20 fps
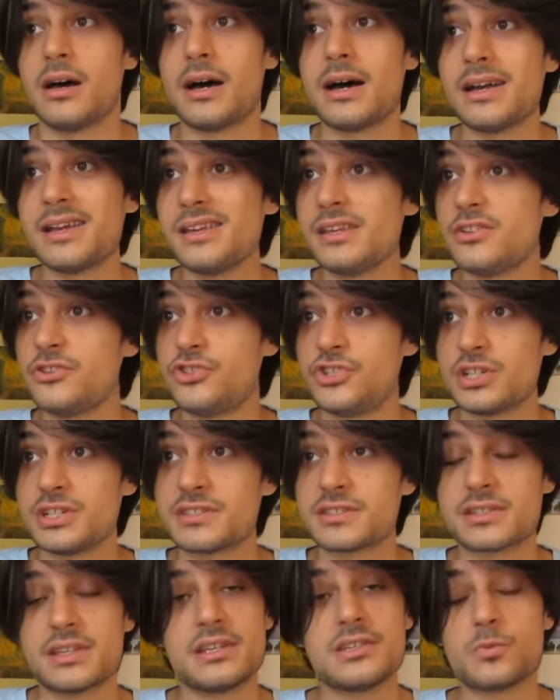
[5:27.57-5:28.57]
I
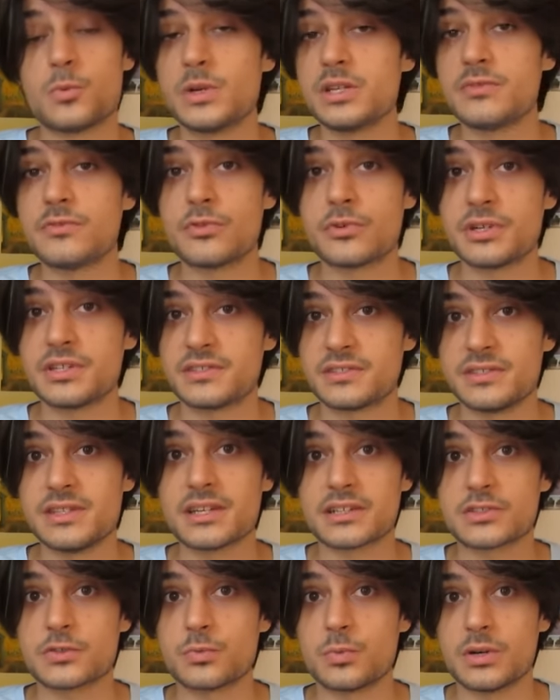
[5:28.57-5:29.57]
just can't wait for his
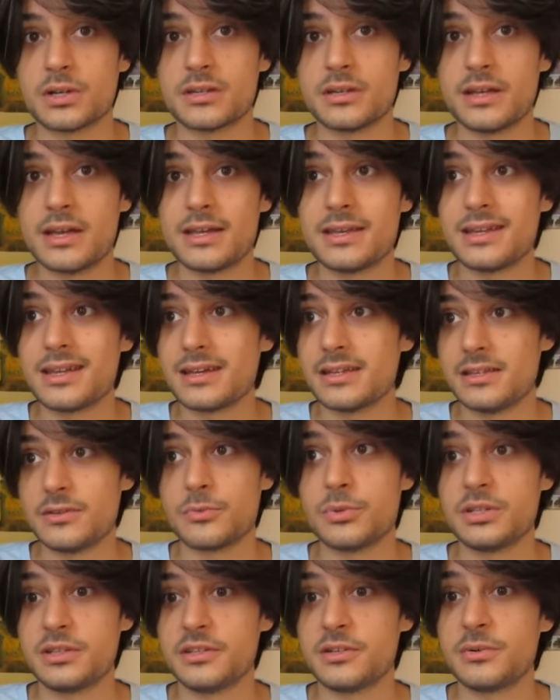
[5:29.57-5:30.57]
next one, and I
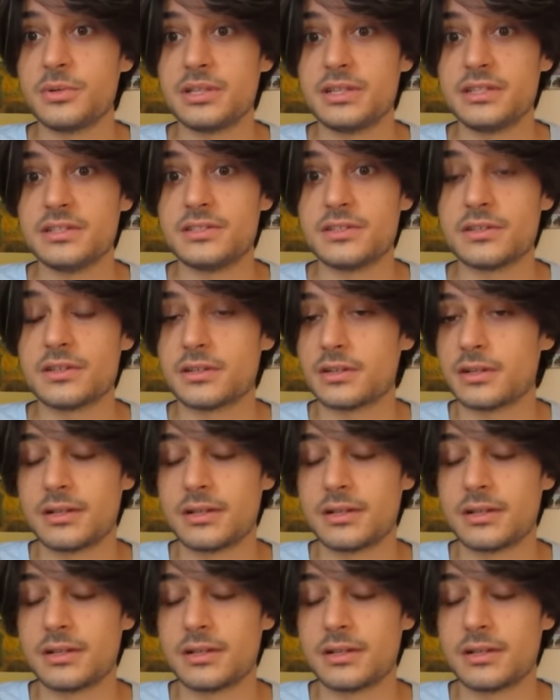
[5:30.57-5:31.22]
really, really,